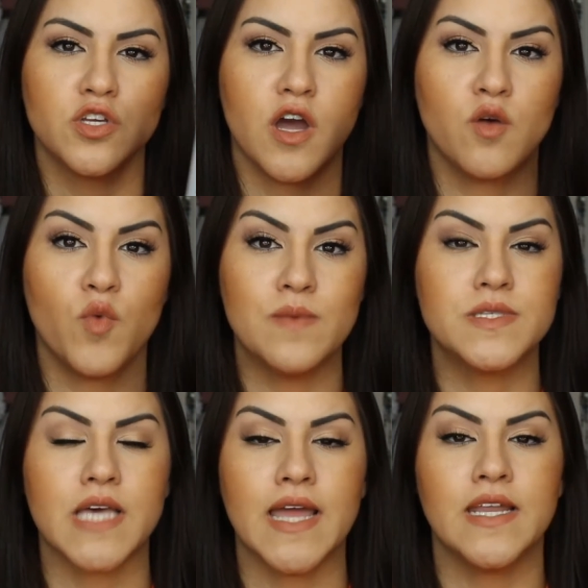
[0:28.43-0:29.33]
Young
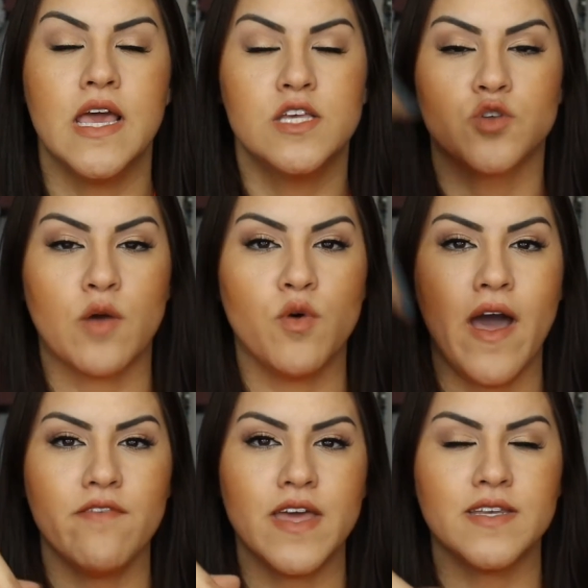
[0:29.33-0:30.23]
website, so I will
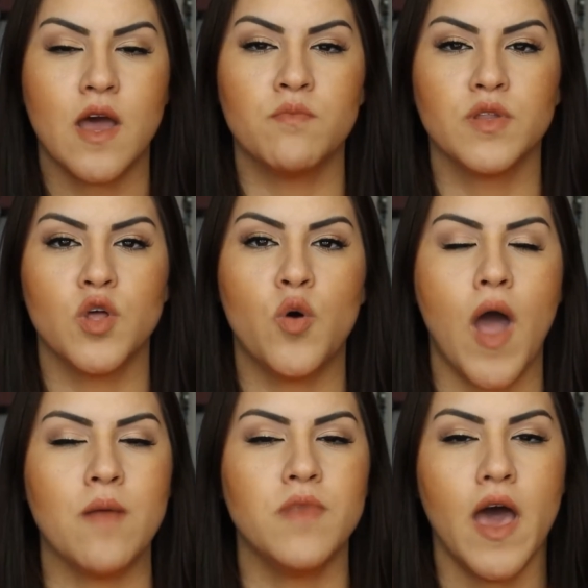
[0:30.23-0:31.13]
have that down below.
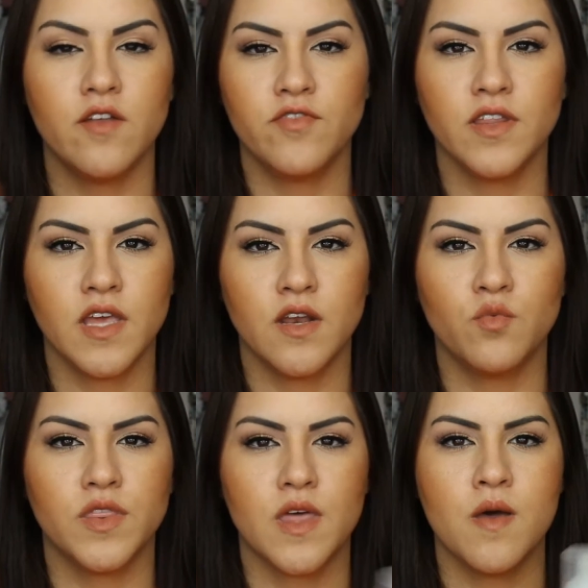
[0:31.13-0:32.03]
I'm not
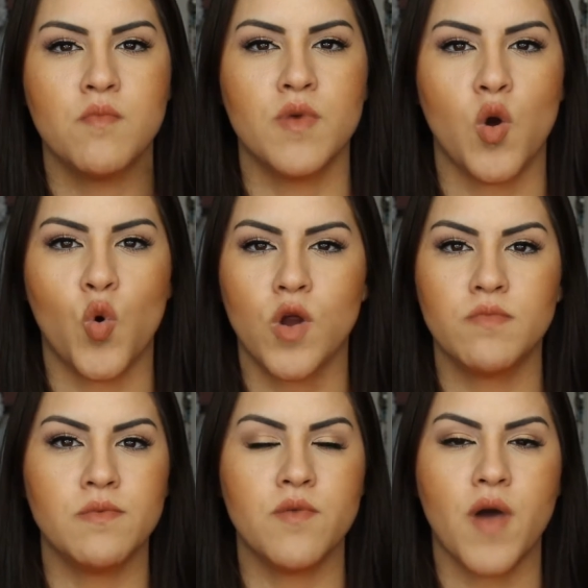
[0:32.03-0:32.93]
affiliated with them or
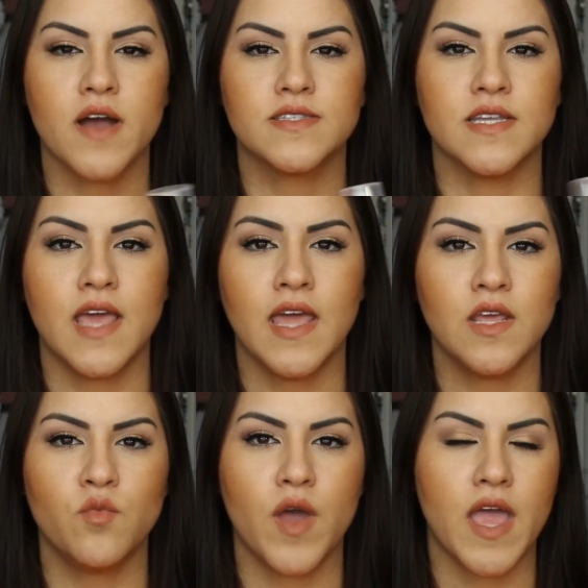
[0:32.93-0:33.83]
MemeBox in
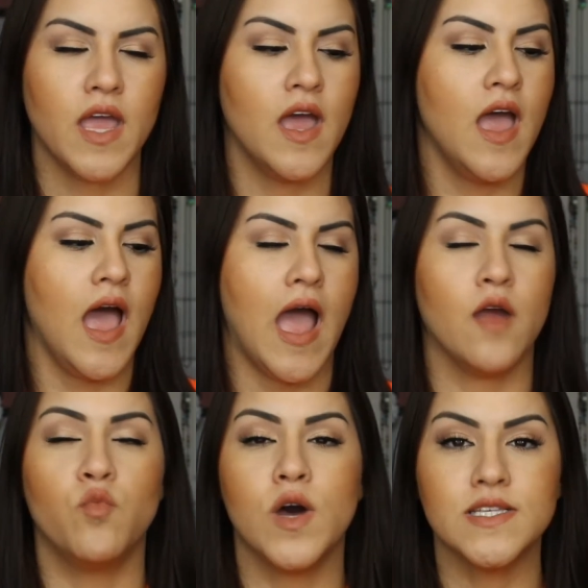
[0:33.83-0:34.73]
any way.
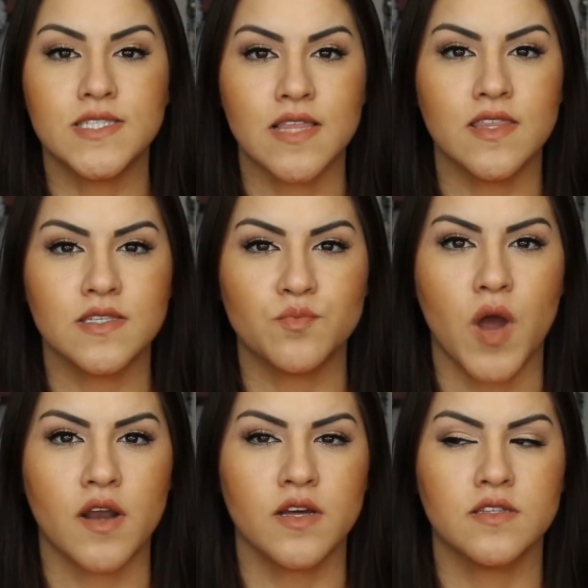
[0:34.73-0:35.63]
I was sent this
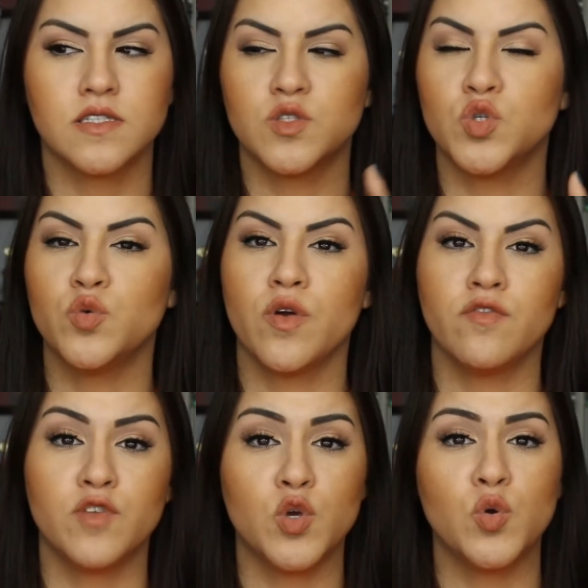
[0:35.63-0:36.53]
product to
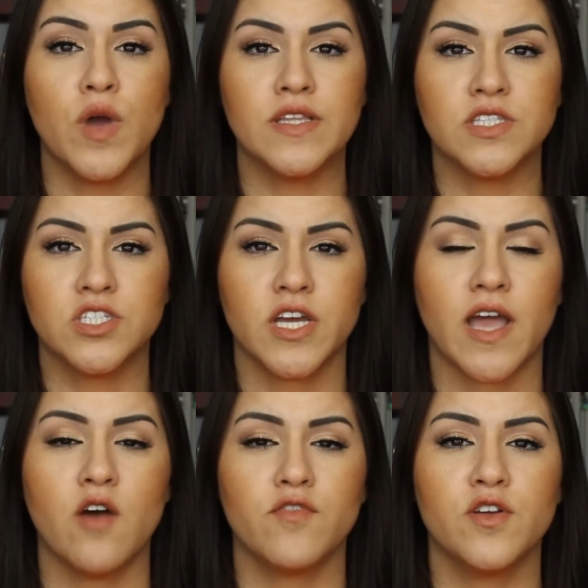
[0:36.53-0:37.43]
review and to
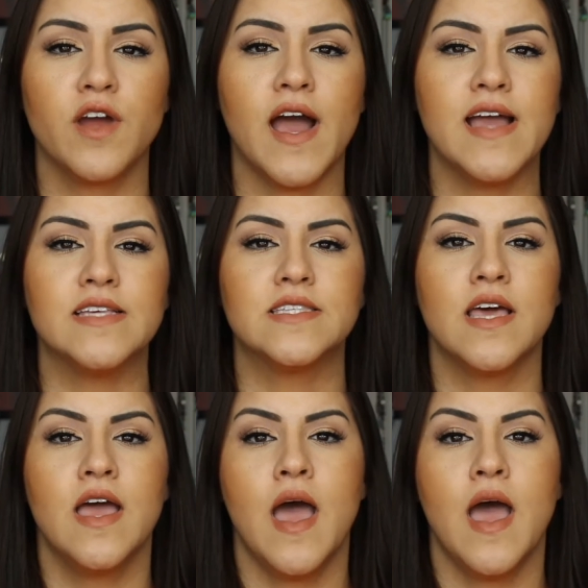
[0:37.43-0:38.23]
check out for you guys.